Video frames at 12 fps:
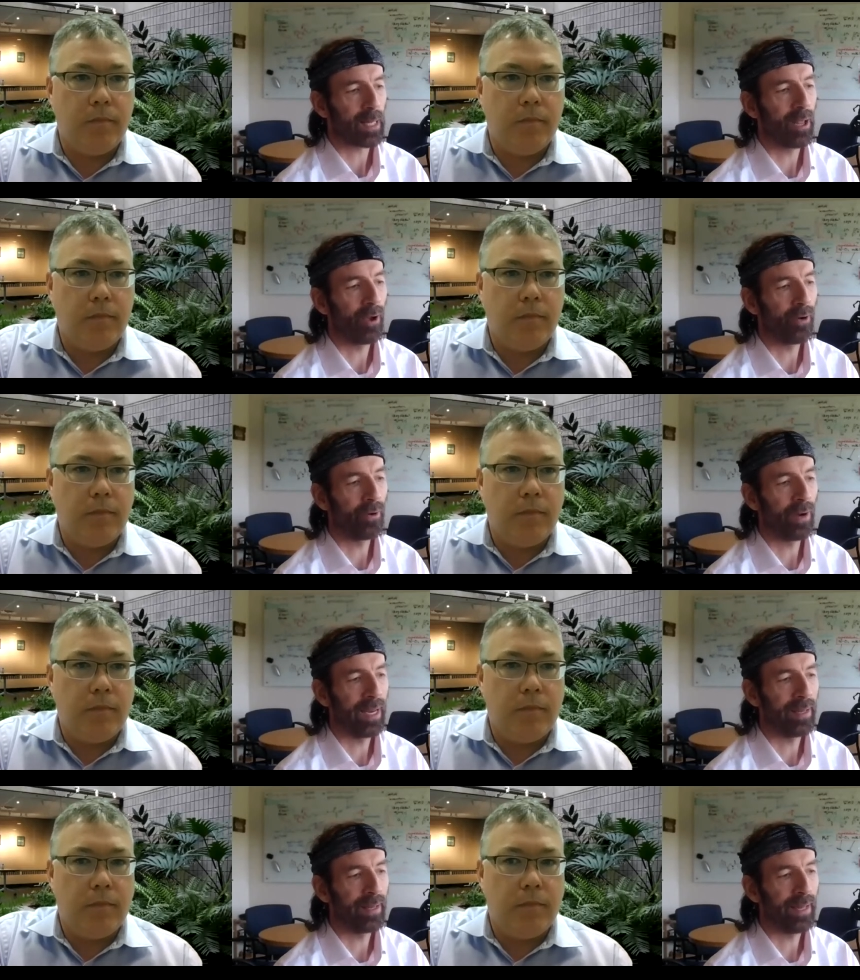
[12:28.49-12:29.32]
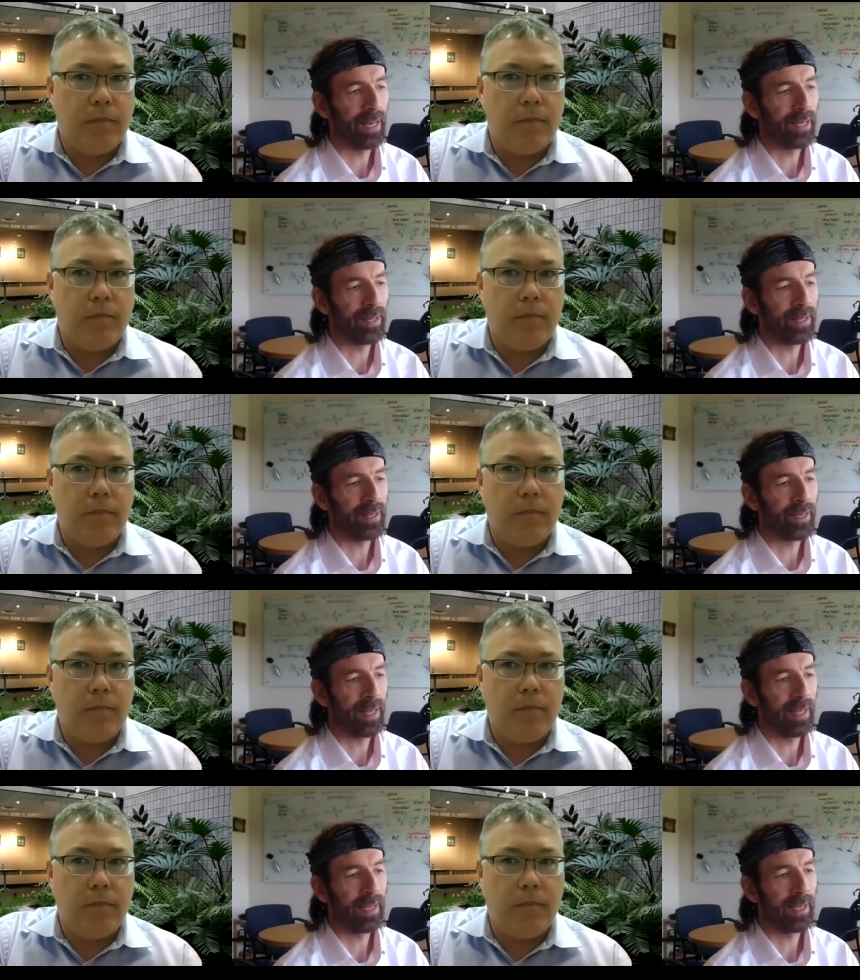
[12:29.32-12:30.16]
Speaker 1: So in
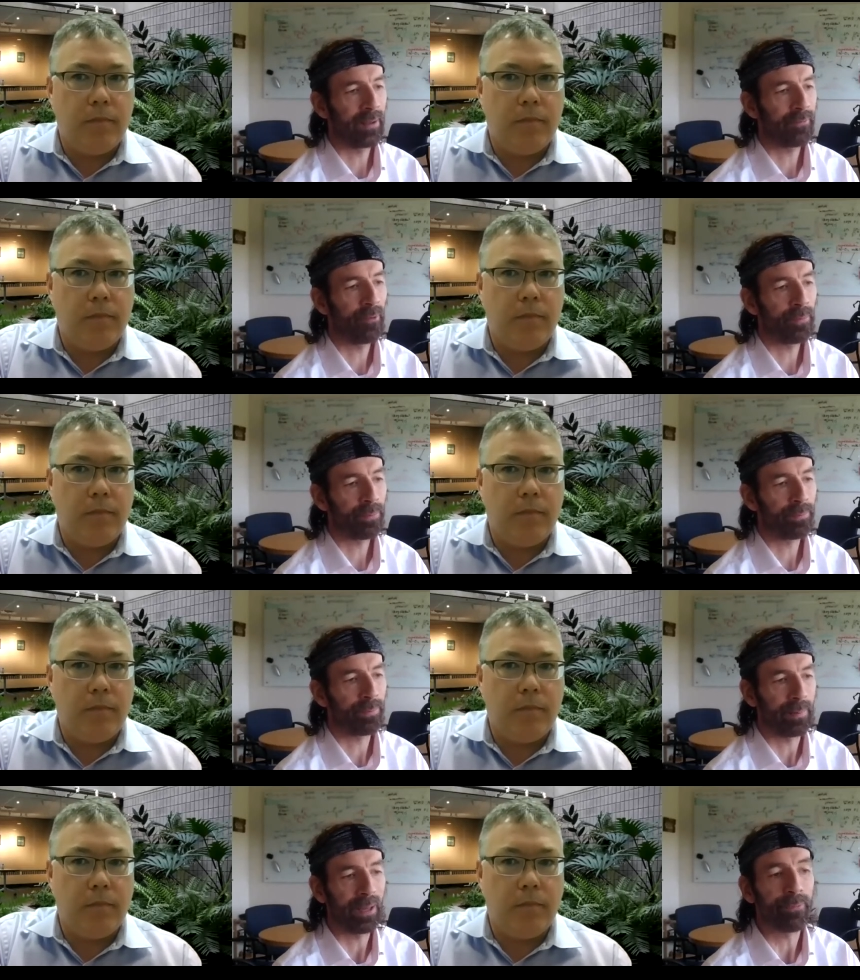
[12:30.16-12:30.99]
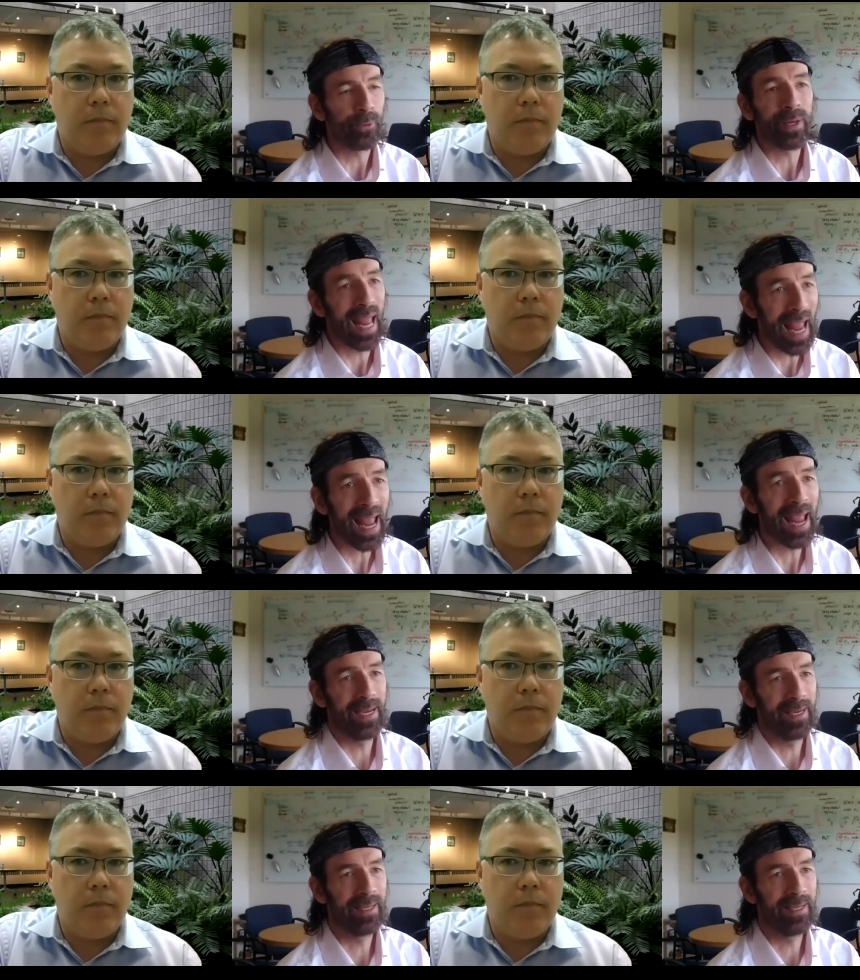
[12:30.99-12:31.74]
in uh, if you can,